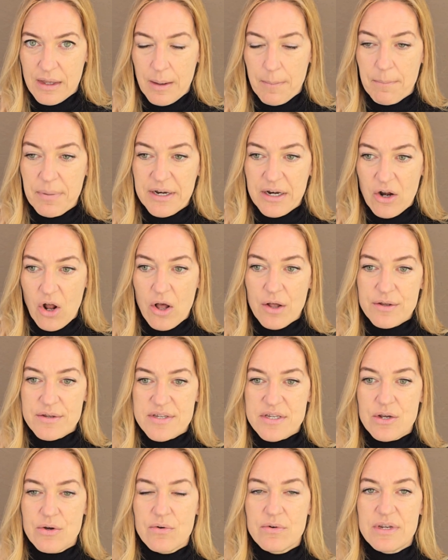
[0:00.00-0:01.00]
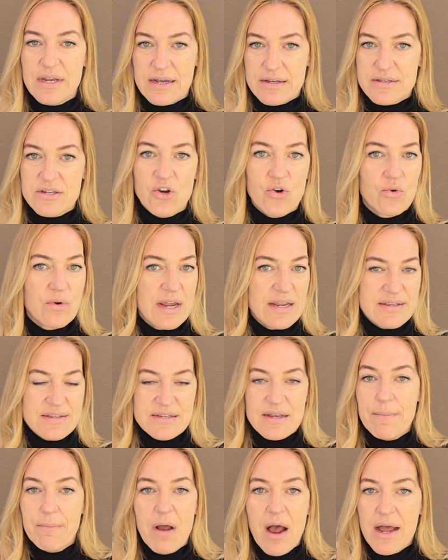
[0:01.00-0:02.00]
but it also does create
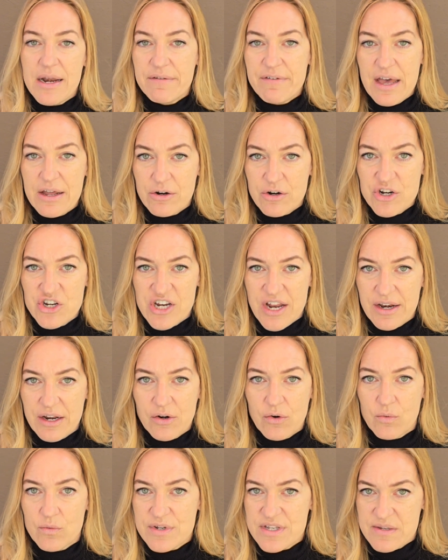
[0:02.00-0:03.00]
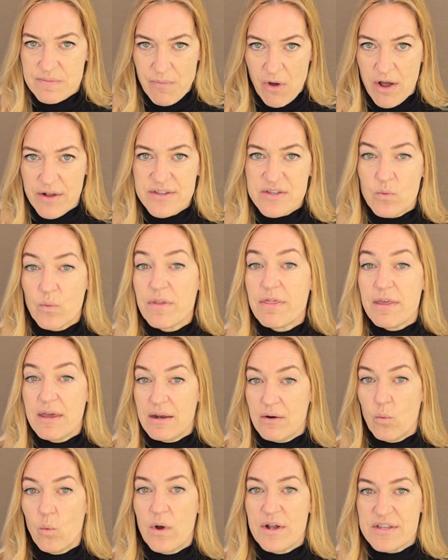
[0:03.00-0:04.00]
some kind of energetic response
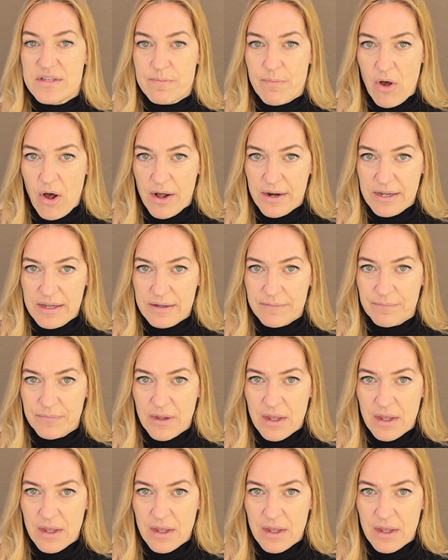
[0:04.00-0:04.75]
within one's body.